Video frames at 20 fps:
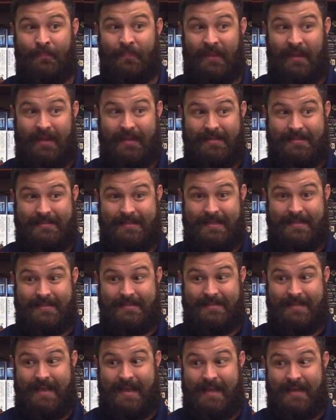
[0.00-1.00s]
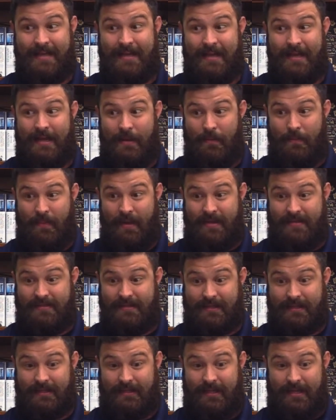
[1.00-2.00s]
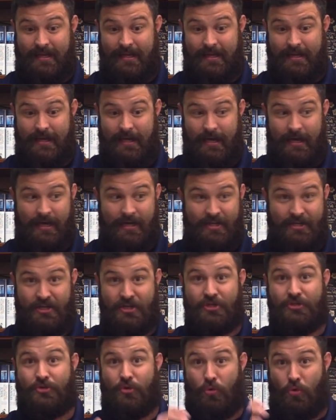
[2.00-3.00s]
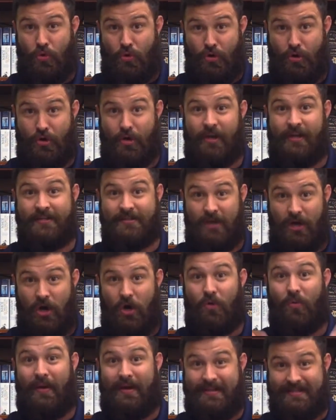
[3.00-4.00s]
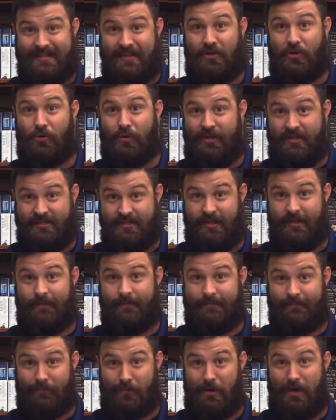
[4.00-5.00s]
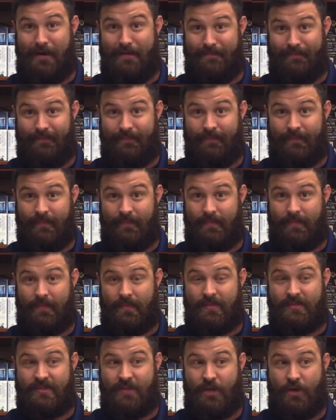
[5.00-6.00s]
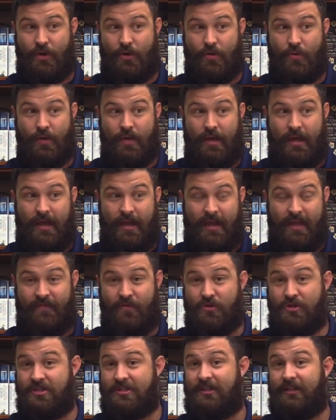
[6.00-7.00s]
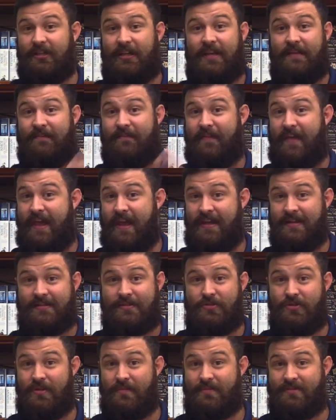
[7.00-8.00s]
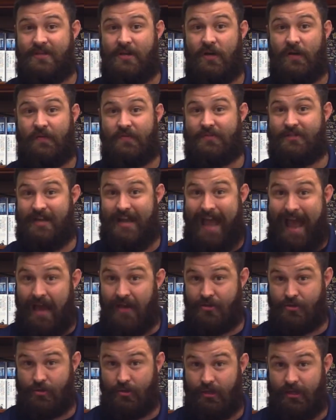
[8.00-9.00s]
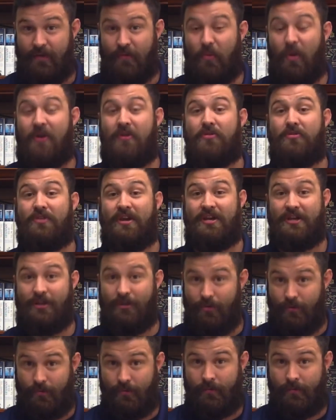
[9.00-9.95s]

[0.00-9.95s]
It says that basically uh, disorder is always increasing, right? So if you just leave things to themselves naturally, what do they do?